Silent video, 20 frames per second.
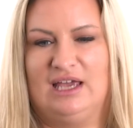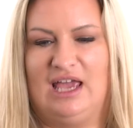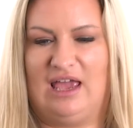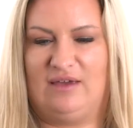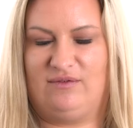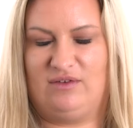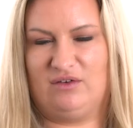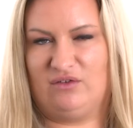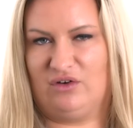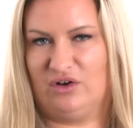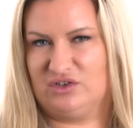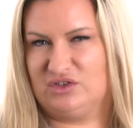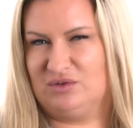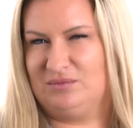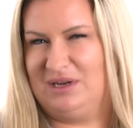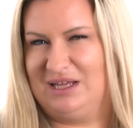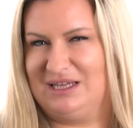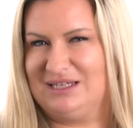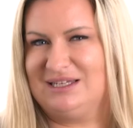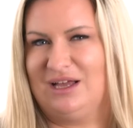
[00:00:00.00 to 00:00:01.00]
If you've got
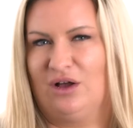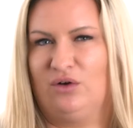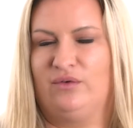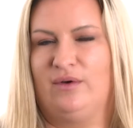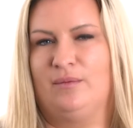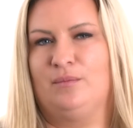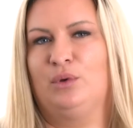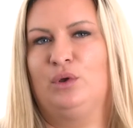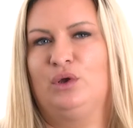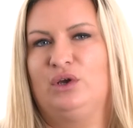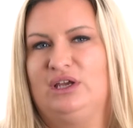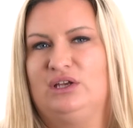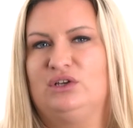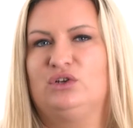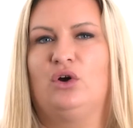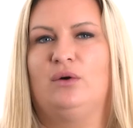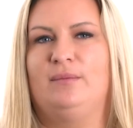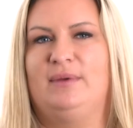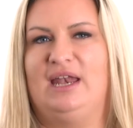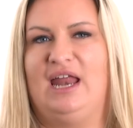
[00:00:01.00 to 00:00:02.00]
somebody that's self-employed
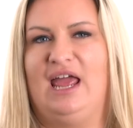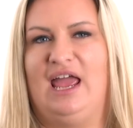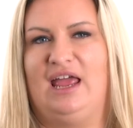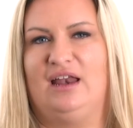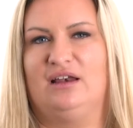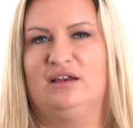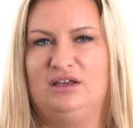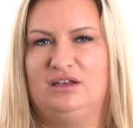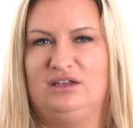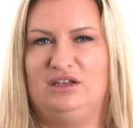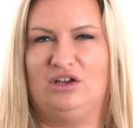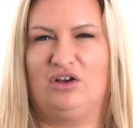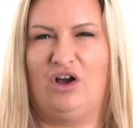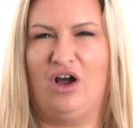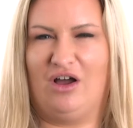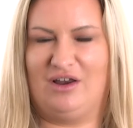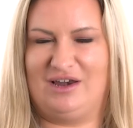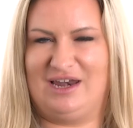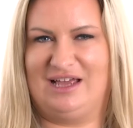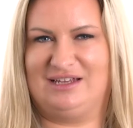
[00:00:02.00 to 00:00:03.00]
coming in, you
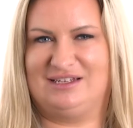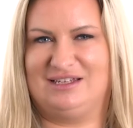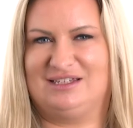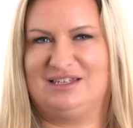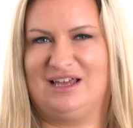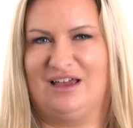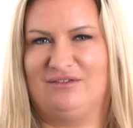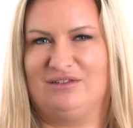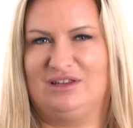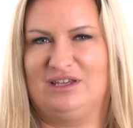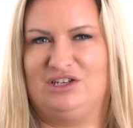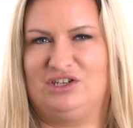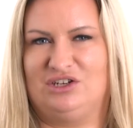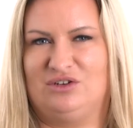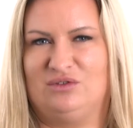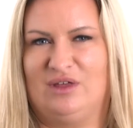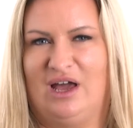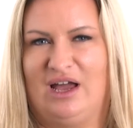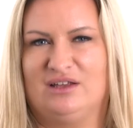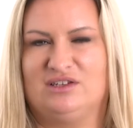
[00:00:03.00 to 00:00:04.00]
can't necessarily
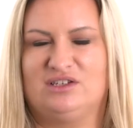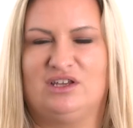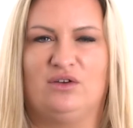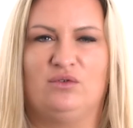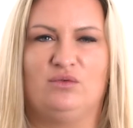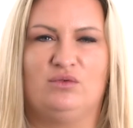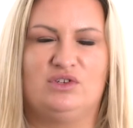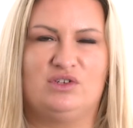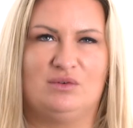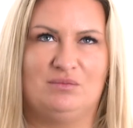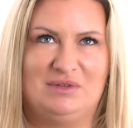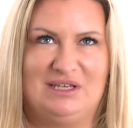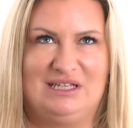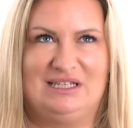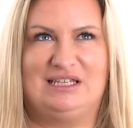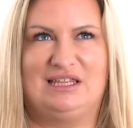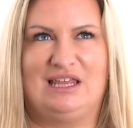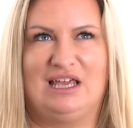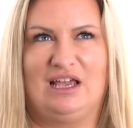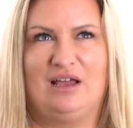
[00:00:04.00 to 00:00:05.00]
do that. So something
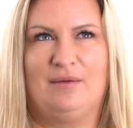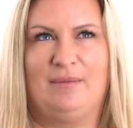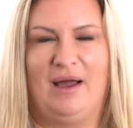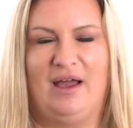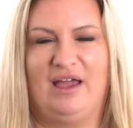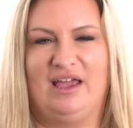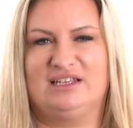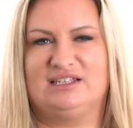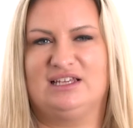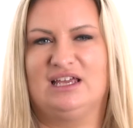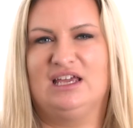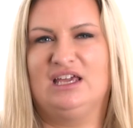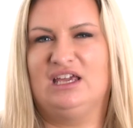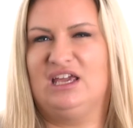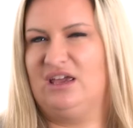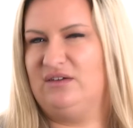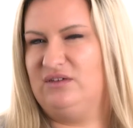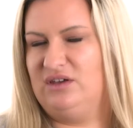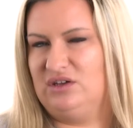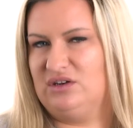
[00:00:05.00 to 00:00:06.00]
to think about is,
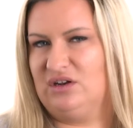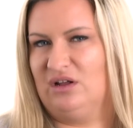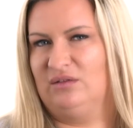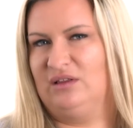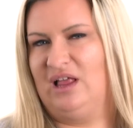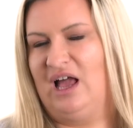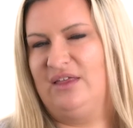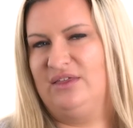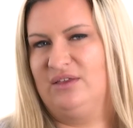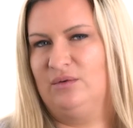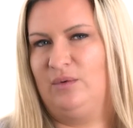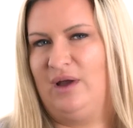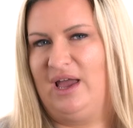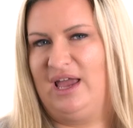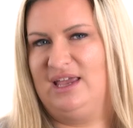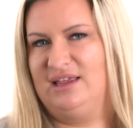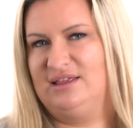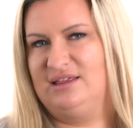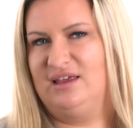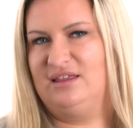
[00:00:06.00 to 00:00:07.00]
if you don't like the
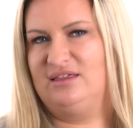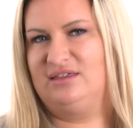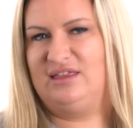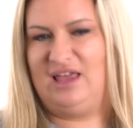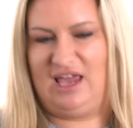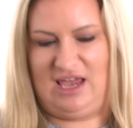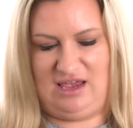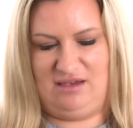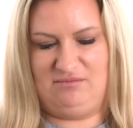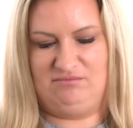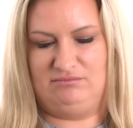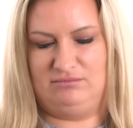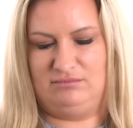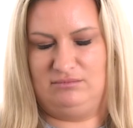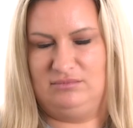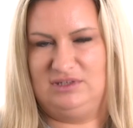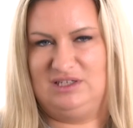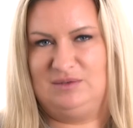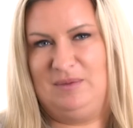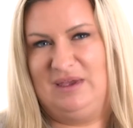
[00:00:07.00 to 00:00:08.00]
way that they
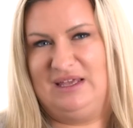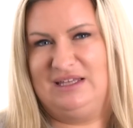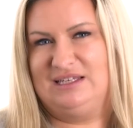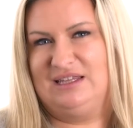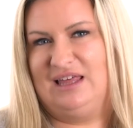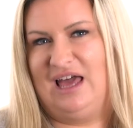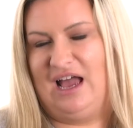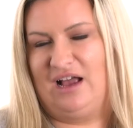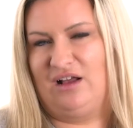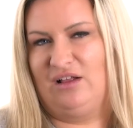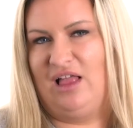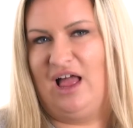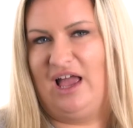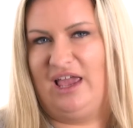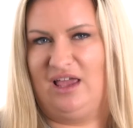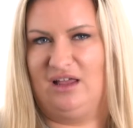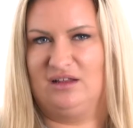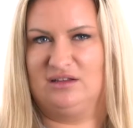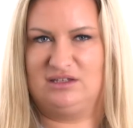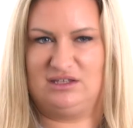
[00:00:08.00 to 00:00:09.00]
speak to their
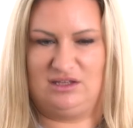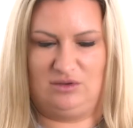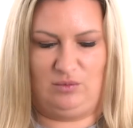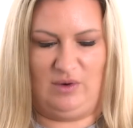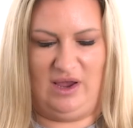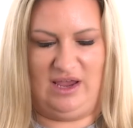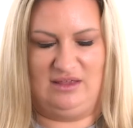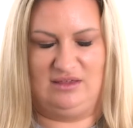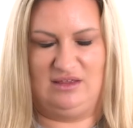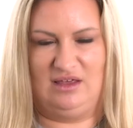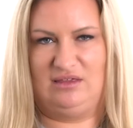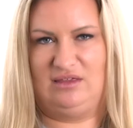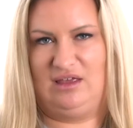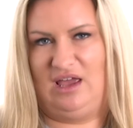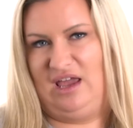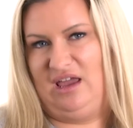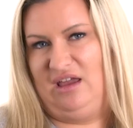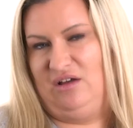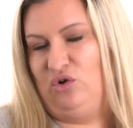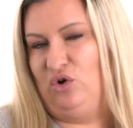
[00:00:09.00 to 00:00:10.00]
clients, the way that
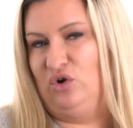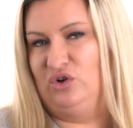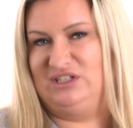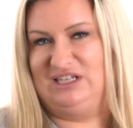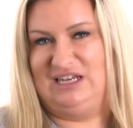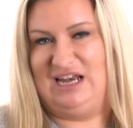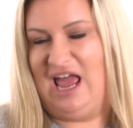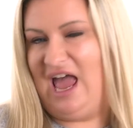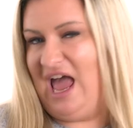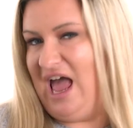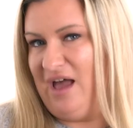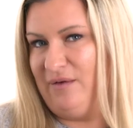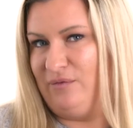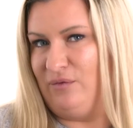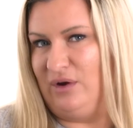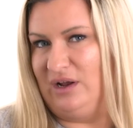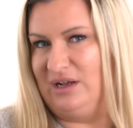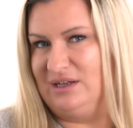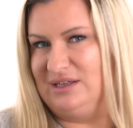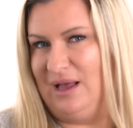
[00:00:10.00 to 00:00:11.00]
they are cutting hair,
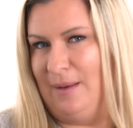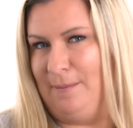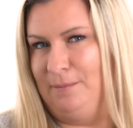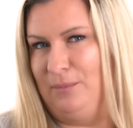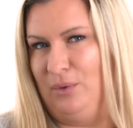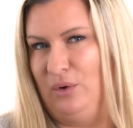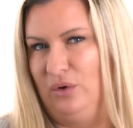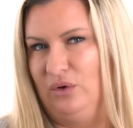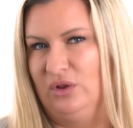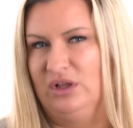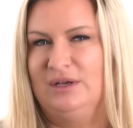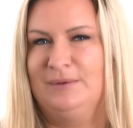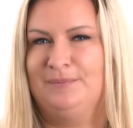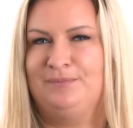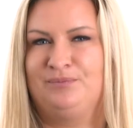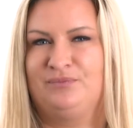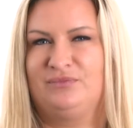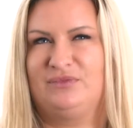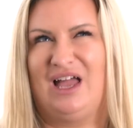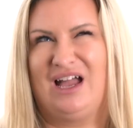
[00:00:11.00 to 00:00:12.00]
for example,
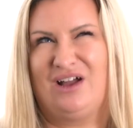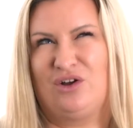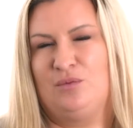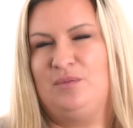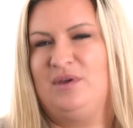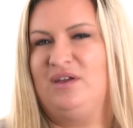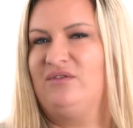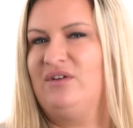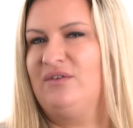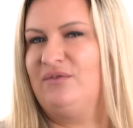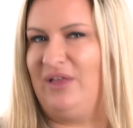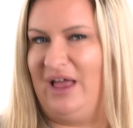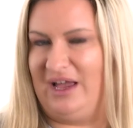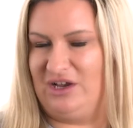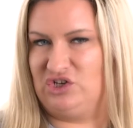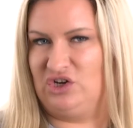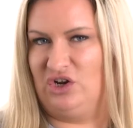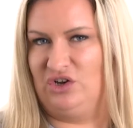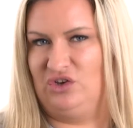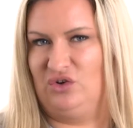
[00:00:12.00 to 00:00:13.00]
that could be a
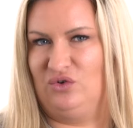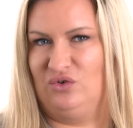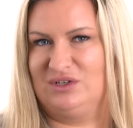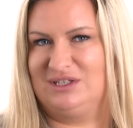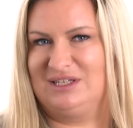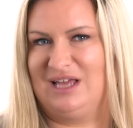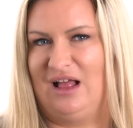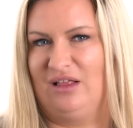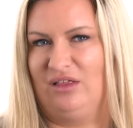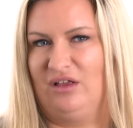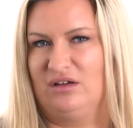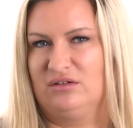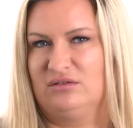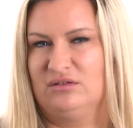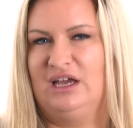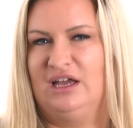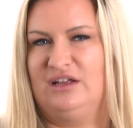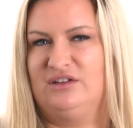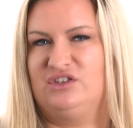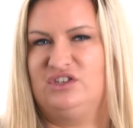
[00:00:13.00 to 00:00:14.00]
reflection on your
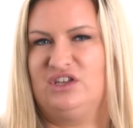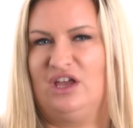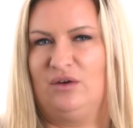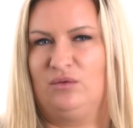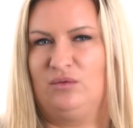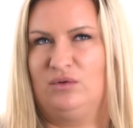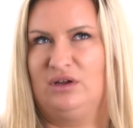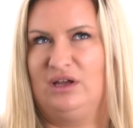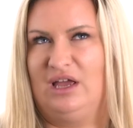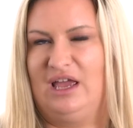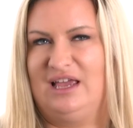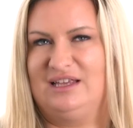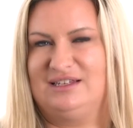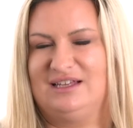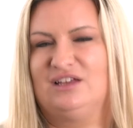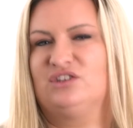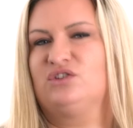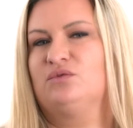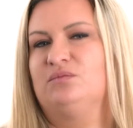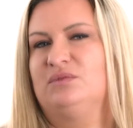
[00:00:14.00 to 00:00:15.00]
salon. And so is
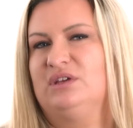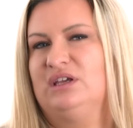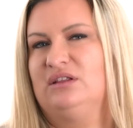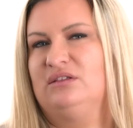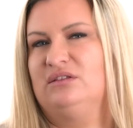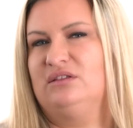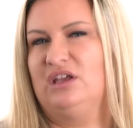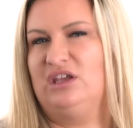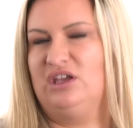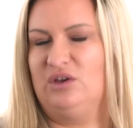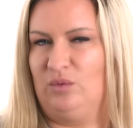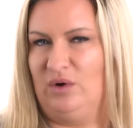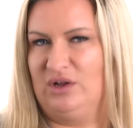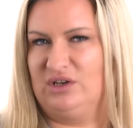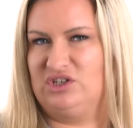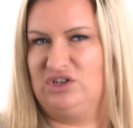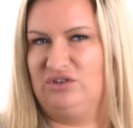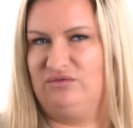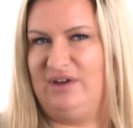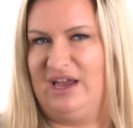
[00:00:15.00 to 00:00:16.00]
that something that you
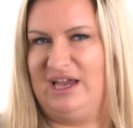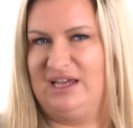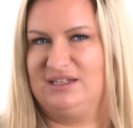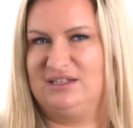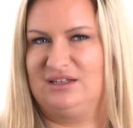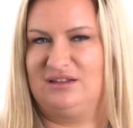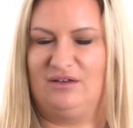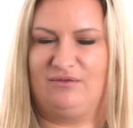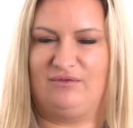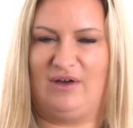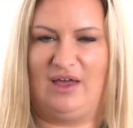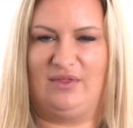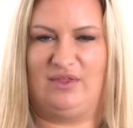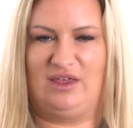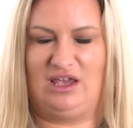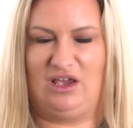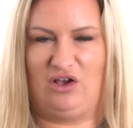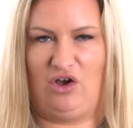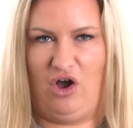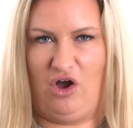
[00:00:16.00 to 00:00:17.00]
want to risk, the fact that
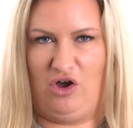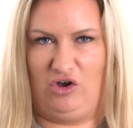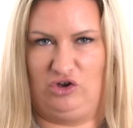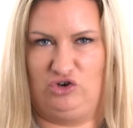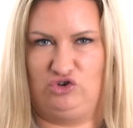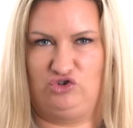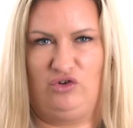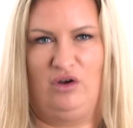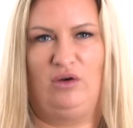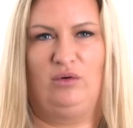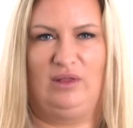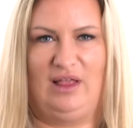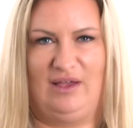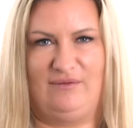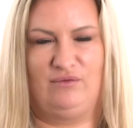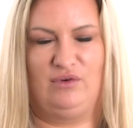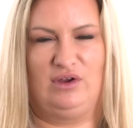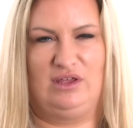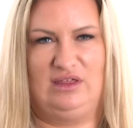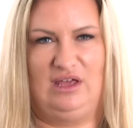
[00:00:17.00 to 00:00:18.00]
you can't control
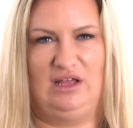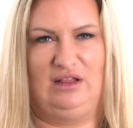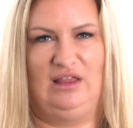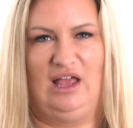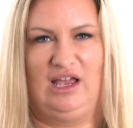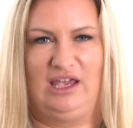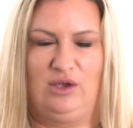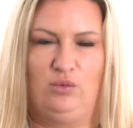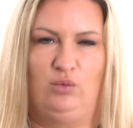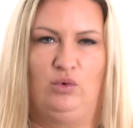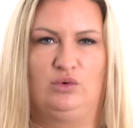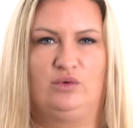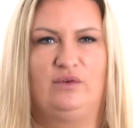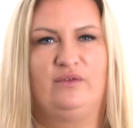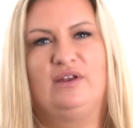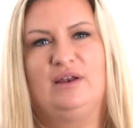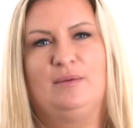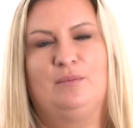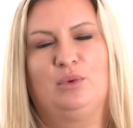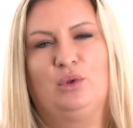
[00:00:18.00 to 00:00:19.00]
everything like you would
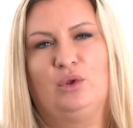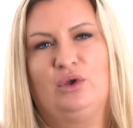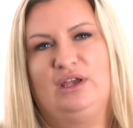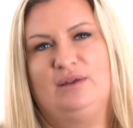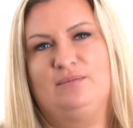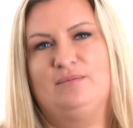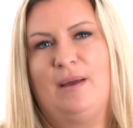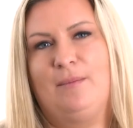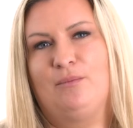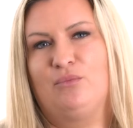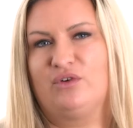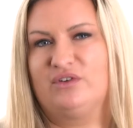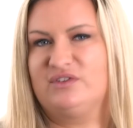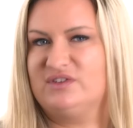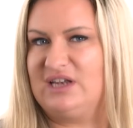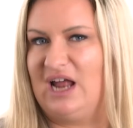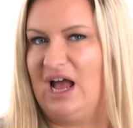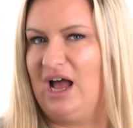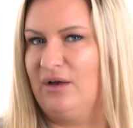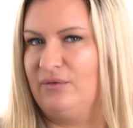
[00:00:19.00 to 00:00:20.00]
with an employed member of
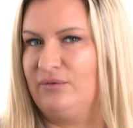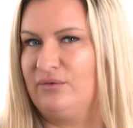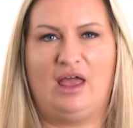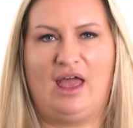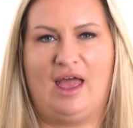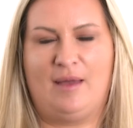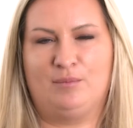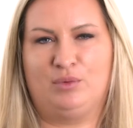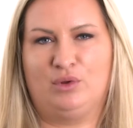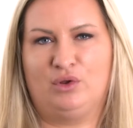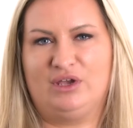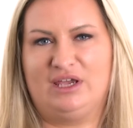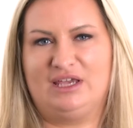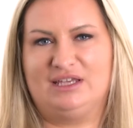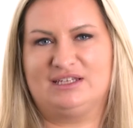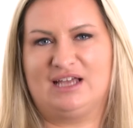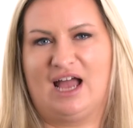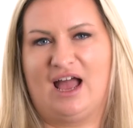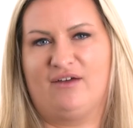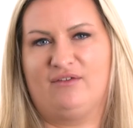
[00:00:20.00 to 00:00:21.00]
staff?
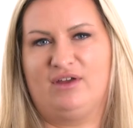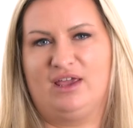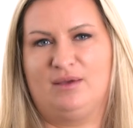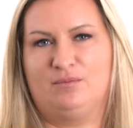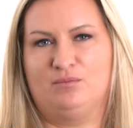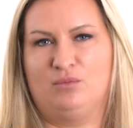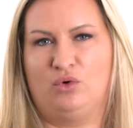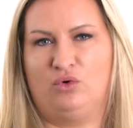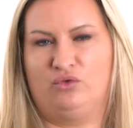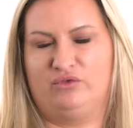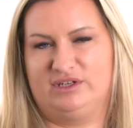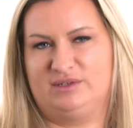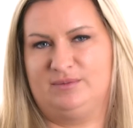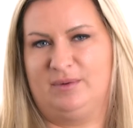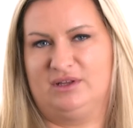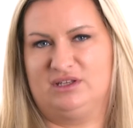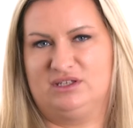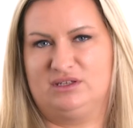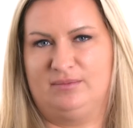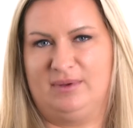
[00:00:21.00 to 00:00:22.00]
Employees carry more
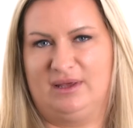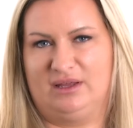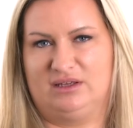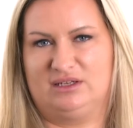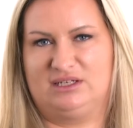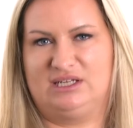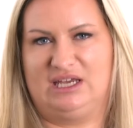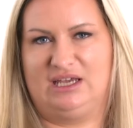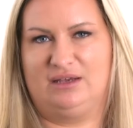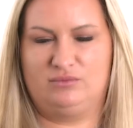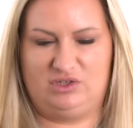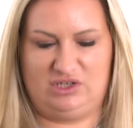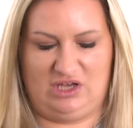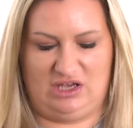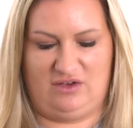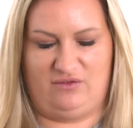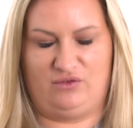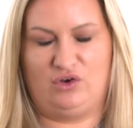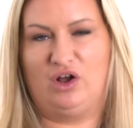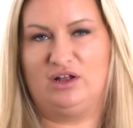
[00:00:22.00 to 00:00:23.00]
responsibility, so
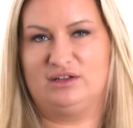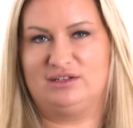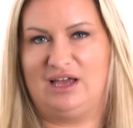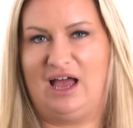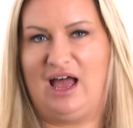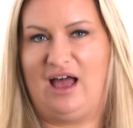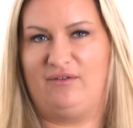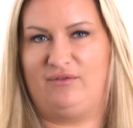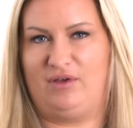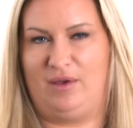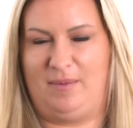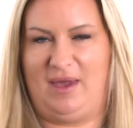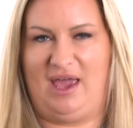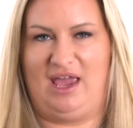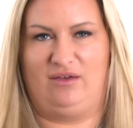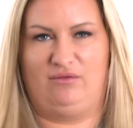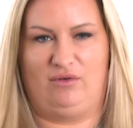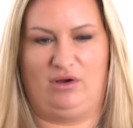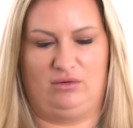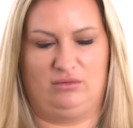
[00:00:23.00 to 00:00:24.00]
you've got to have a
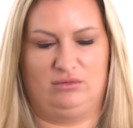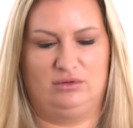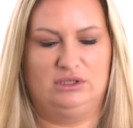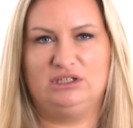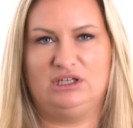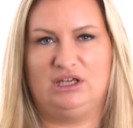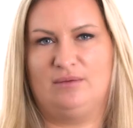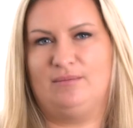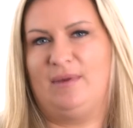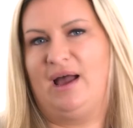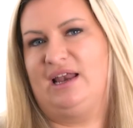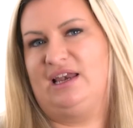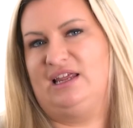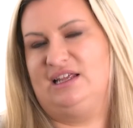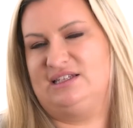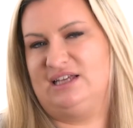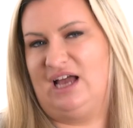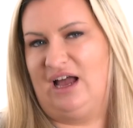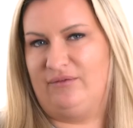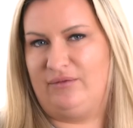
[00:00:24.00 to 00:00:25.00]
payroll. You might
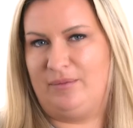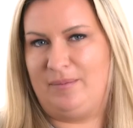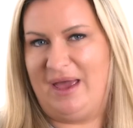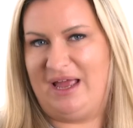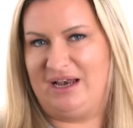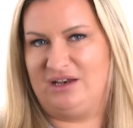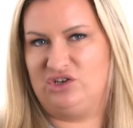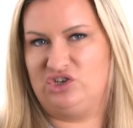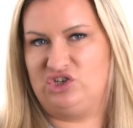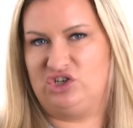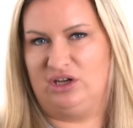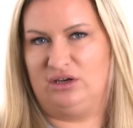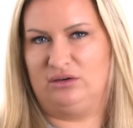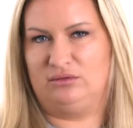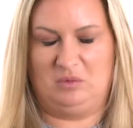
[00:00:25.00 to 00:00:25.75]
need to have a pension.